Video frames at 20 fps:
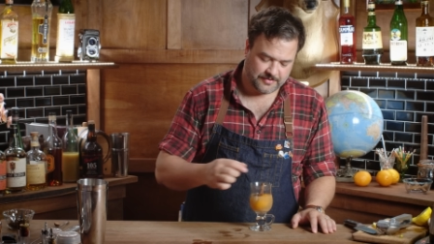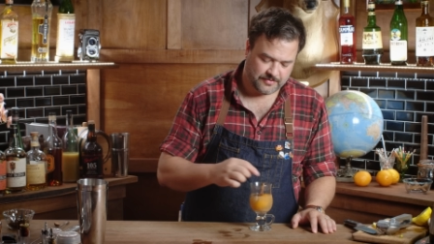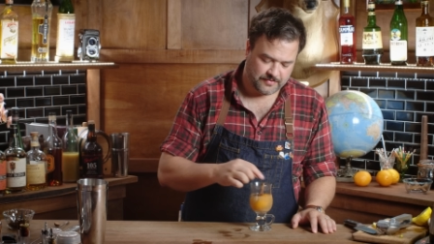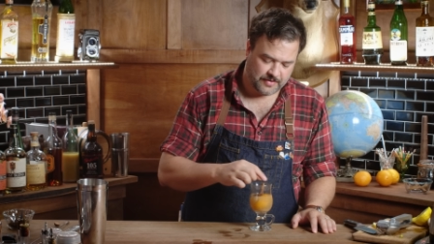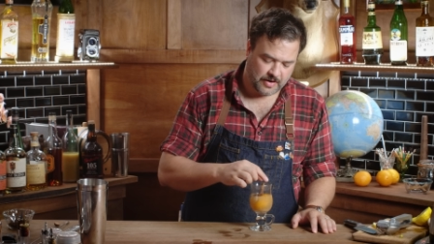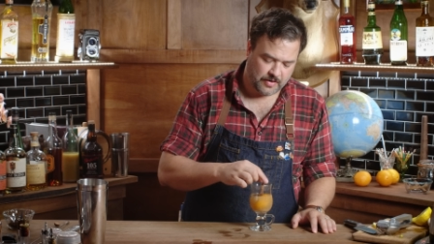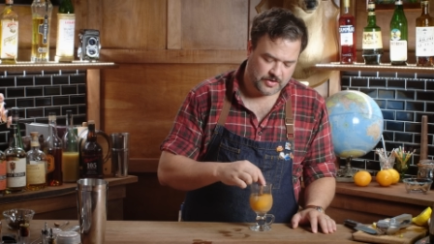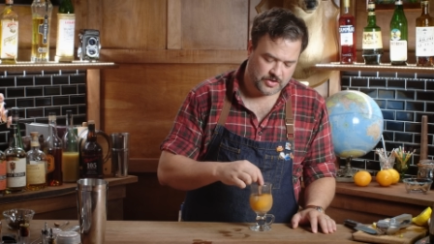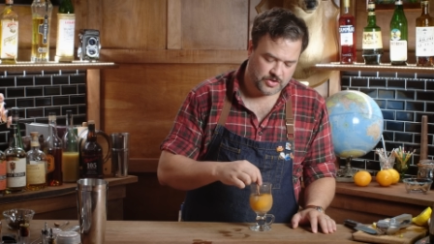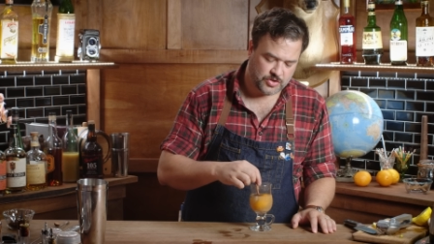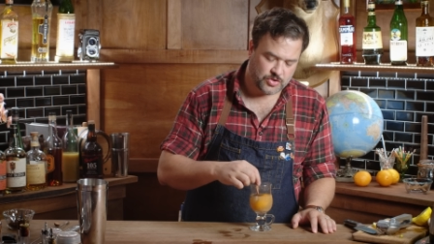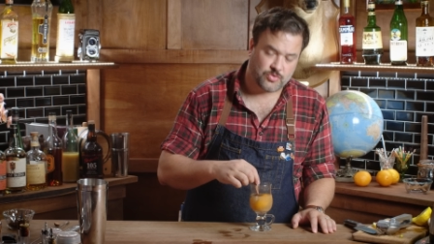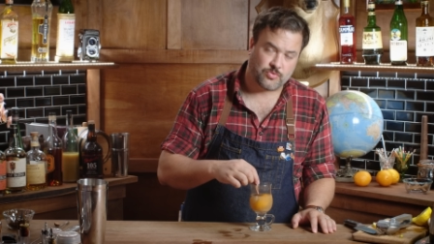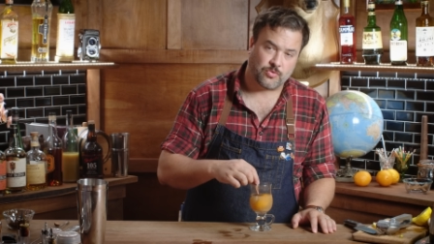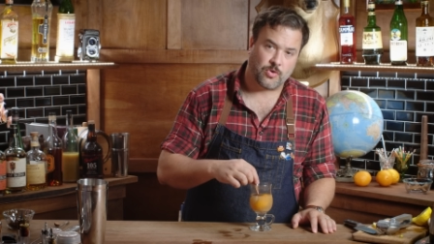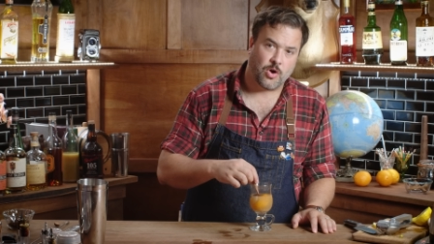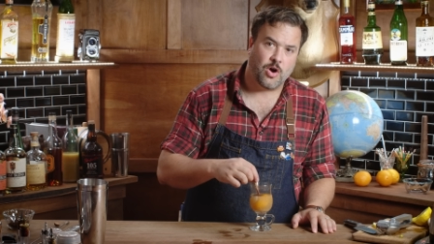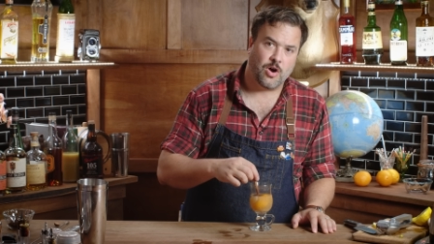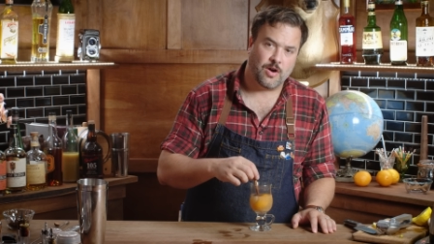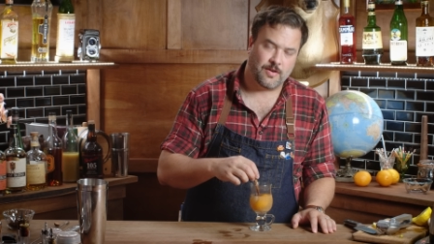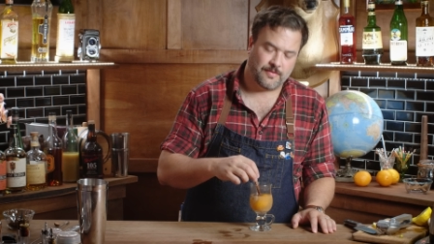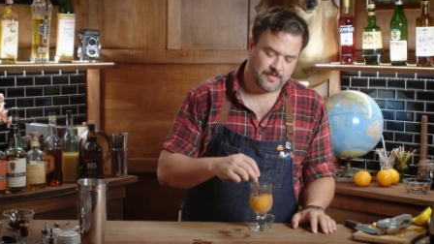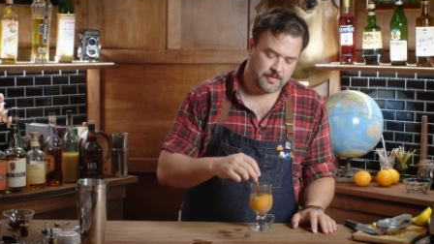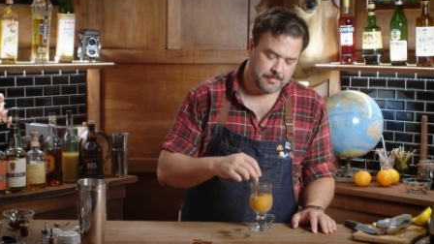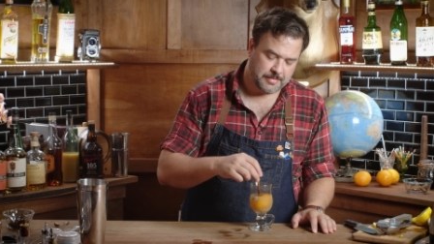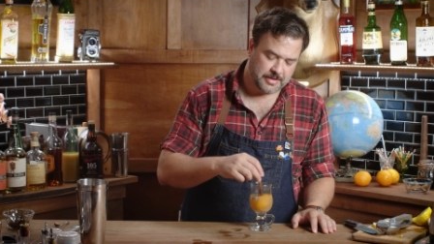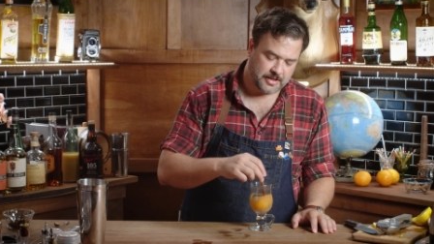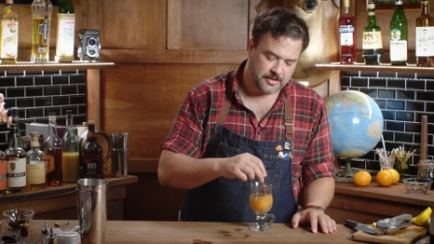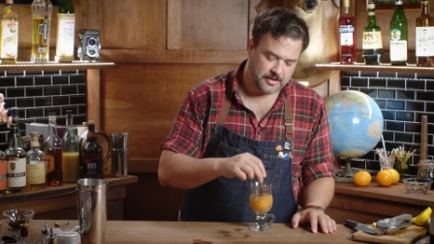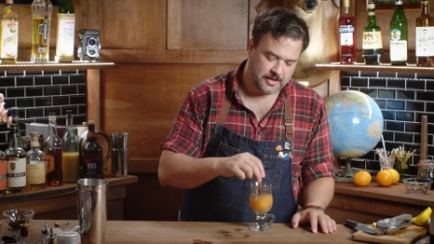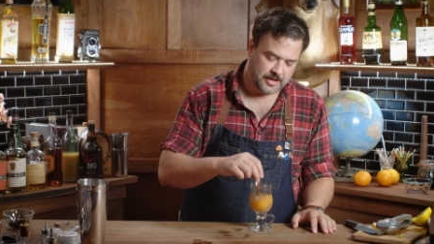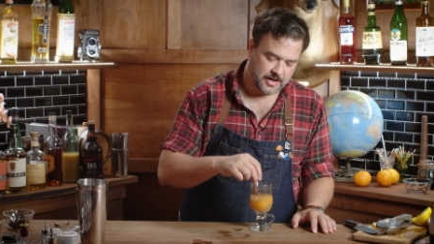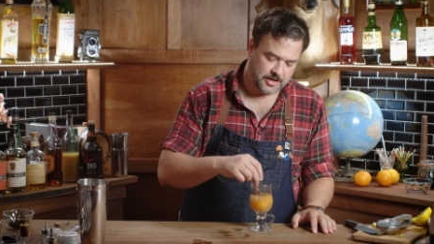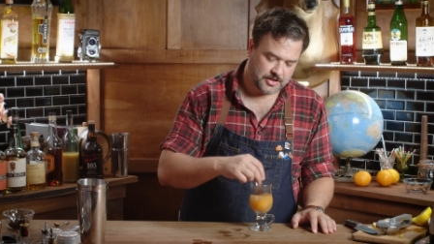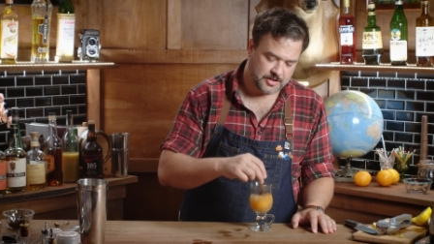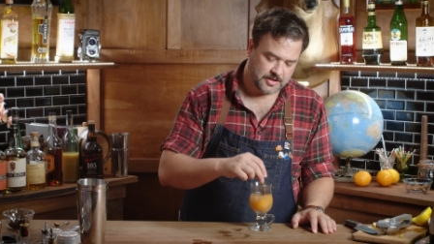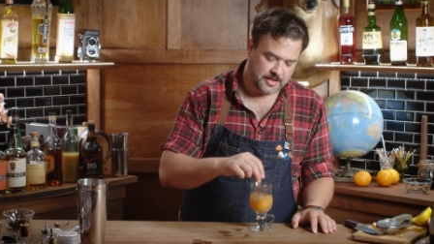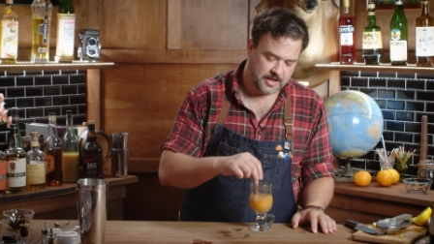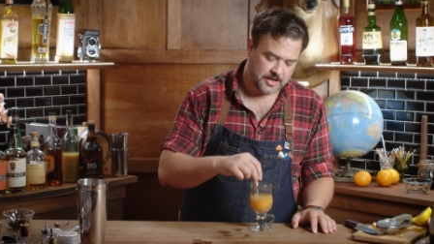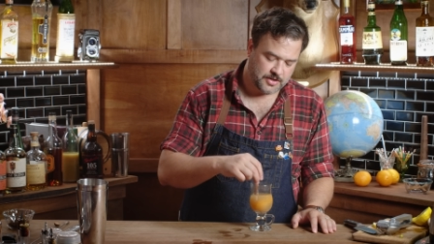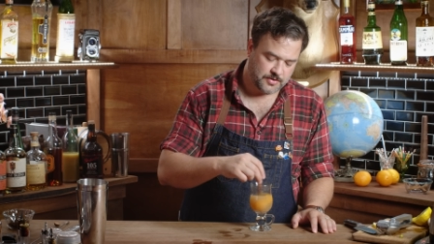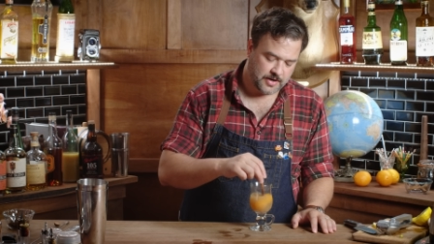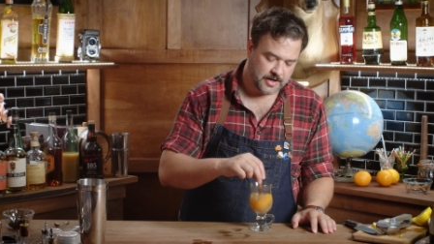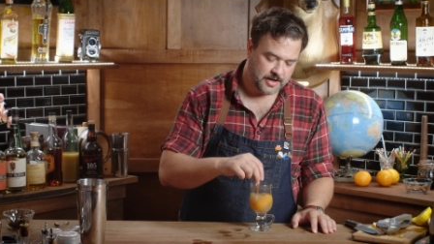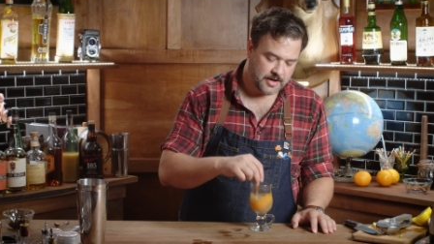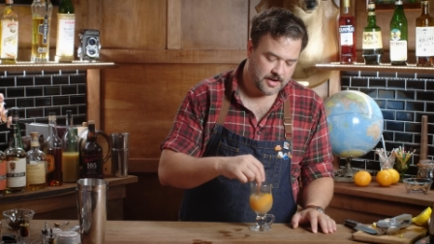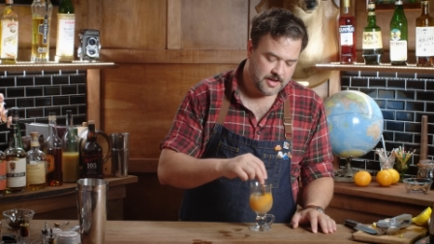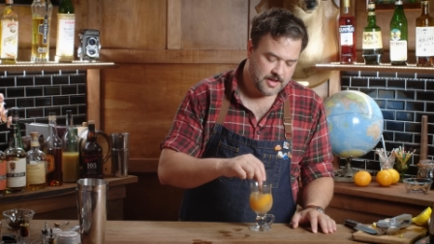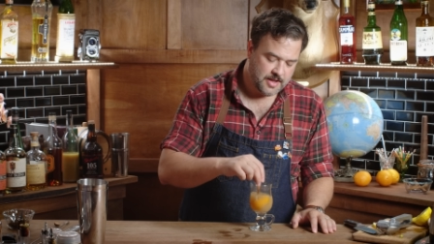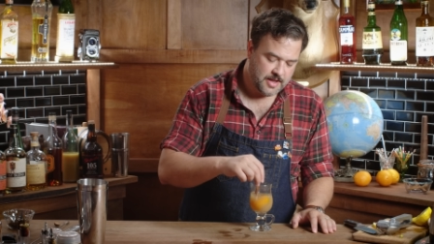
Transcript: very strong familial connection to that drink